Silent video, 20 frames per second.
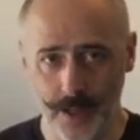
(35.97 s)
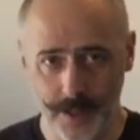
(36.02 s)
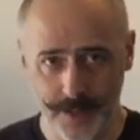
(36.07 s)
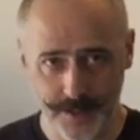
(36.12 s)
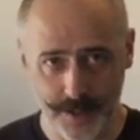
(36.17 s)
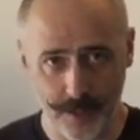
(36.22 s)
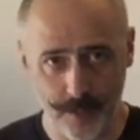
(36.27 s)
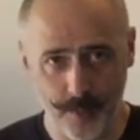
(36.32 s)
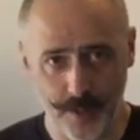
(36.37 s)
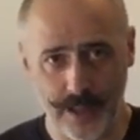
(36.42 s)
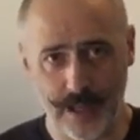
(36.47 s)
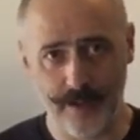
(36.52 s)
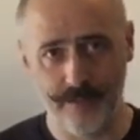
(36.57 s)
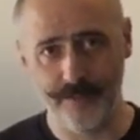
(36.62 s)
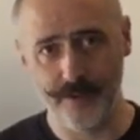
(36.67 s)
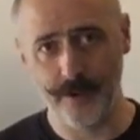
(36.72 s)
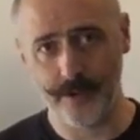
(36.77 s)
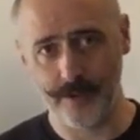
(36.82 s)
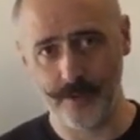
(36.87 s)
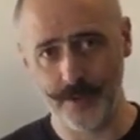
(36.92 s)
So, without
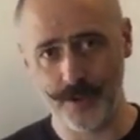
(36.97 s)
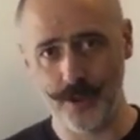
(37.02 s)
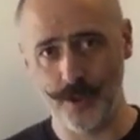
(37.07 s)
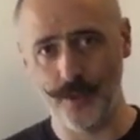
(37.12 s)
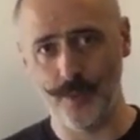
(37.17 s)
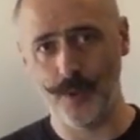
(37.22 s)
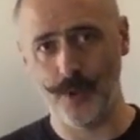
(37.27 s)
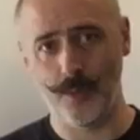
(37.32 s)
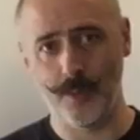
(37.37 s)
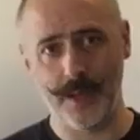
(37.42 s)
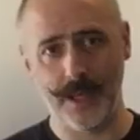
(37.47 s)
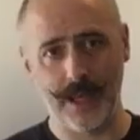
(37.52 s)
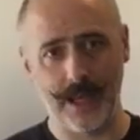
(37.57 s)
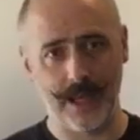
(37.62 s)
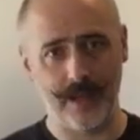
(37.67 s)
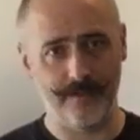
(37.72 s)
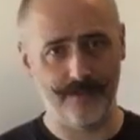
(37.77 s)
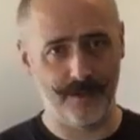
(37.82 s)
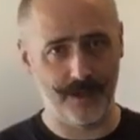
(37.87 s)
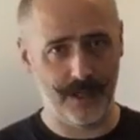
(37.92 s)
further ado, what we
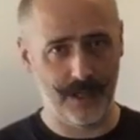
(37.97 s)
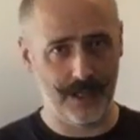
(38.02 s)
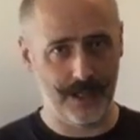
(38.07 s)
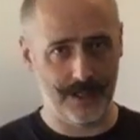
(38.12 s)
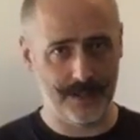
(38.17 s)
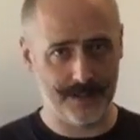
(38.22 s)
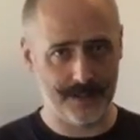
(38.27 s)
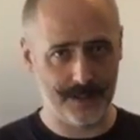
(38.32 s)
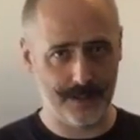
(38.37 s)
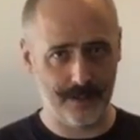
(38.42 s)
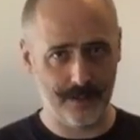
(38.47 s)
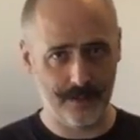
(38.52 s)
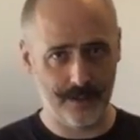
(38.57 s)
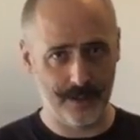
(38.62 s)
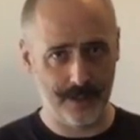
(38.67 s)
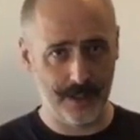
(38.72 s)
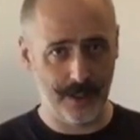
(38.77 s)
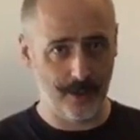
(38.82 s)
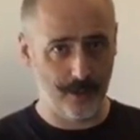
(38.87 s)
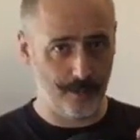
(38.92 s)
have is
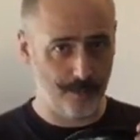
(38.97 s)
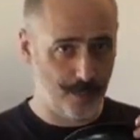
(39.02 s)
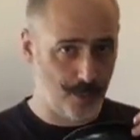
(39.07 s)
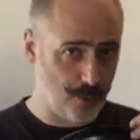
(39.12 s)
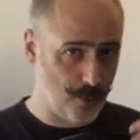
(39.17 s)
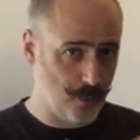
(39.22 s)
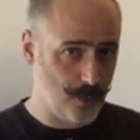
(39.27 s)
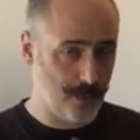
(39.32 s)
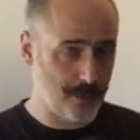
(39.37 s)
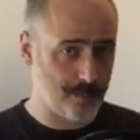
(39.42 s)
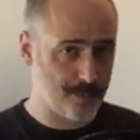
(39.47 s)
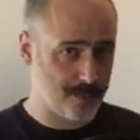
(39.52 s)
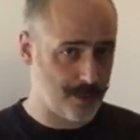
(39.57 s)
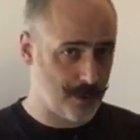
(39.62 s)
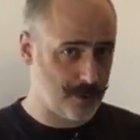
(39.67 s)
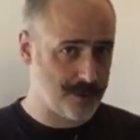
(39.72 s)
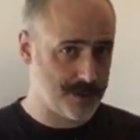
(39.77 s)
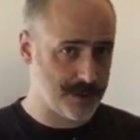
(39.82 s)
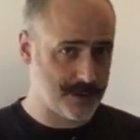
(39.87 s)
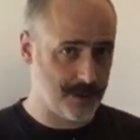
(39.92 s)
the Leon Paul
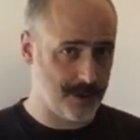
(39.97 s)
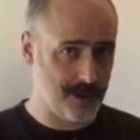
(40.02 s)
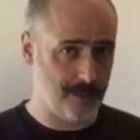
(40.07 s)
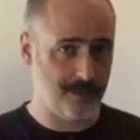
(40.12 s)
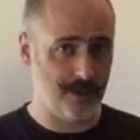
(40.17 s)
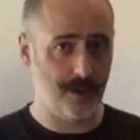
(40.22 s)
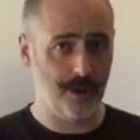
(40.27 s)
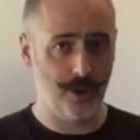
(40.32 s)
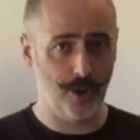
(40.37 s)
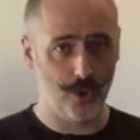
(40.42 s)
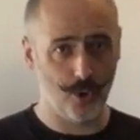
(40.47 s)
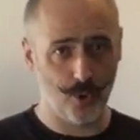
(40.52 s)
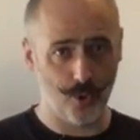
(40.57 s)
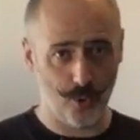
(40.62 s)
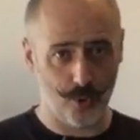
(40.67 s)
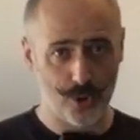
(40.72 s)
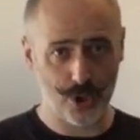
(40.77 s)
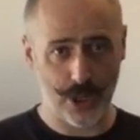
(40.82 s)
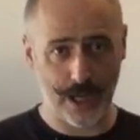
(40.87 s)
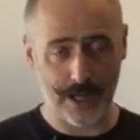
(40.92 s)
prototype
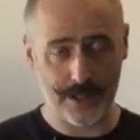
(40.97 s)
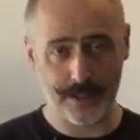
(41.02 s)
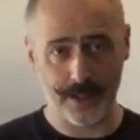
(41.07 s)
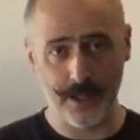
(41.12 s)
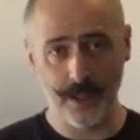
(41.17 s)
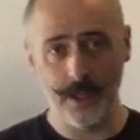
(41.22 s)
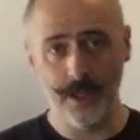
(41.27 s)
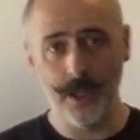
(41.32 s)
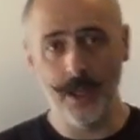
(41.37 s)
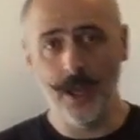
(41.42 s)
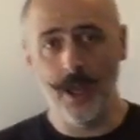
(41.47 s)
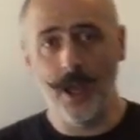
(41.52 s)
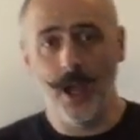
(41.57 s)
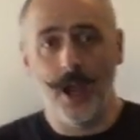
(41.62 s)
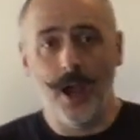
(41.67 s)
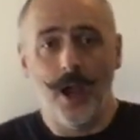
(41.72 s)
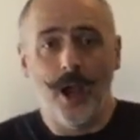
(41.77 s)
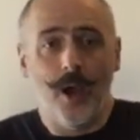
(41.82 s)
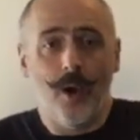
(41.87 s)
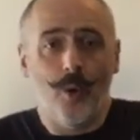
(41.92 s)
Gorget.
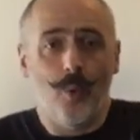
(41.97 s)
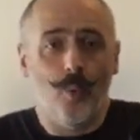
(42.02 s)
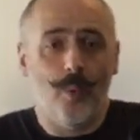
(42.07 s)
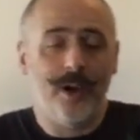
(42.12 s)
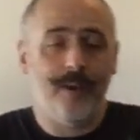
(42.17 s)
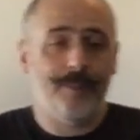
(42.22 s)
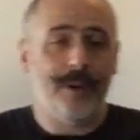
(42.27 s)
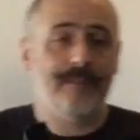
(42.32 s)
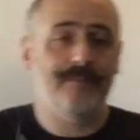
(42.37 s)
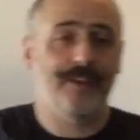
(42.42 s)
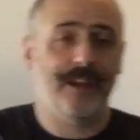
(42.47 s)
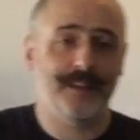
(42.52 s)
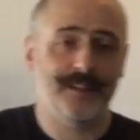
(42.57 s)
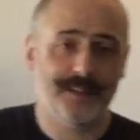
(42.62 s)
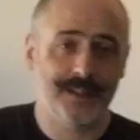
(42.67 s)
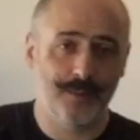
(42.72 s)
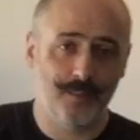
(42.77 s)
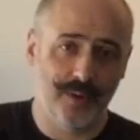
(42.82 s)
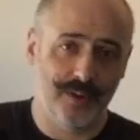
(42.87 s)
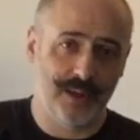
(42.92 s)
We've been
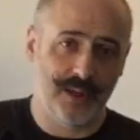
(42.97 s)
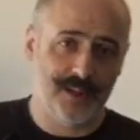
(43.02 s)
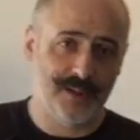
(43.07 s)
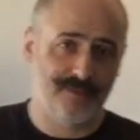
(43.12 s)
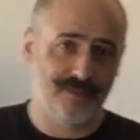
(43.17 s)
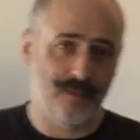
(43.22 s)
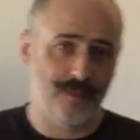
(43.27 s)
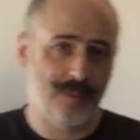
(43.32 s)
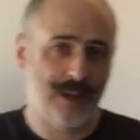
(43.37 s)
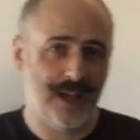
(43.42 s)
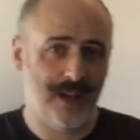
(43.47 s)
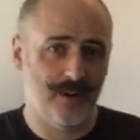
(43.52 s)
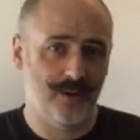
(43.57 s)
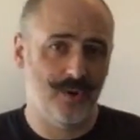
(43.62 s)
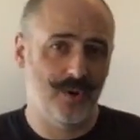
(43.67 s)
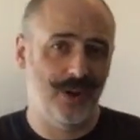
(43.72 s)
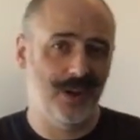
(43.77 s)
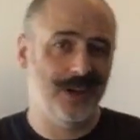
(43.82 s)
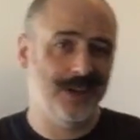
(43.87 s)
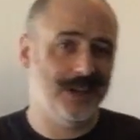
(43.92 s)
fencing with this for
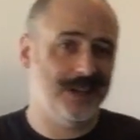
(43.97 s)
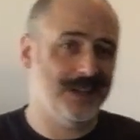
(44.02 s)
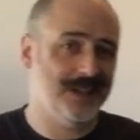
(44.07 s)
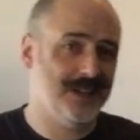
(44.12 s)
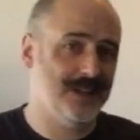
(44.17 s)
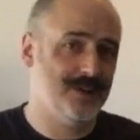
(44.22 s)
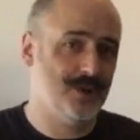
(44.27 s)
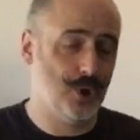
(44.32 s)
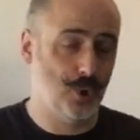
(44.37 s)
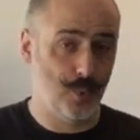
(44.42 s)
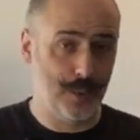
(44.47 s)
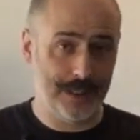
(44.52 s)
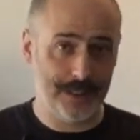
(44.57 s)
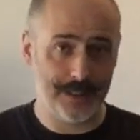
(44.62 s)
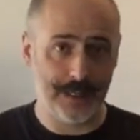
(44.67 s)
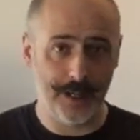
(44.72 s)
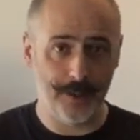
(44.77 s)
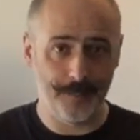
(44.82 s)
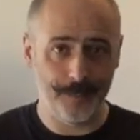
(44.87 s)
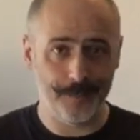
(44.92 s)
about 2
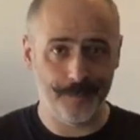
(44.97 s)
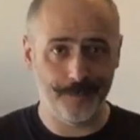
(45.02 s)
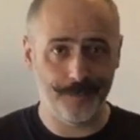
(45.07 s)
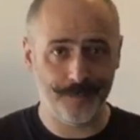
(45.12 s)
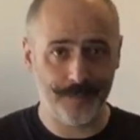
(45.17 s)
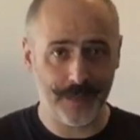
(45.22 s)
weeks now,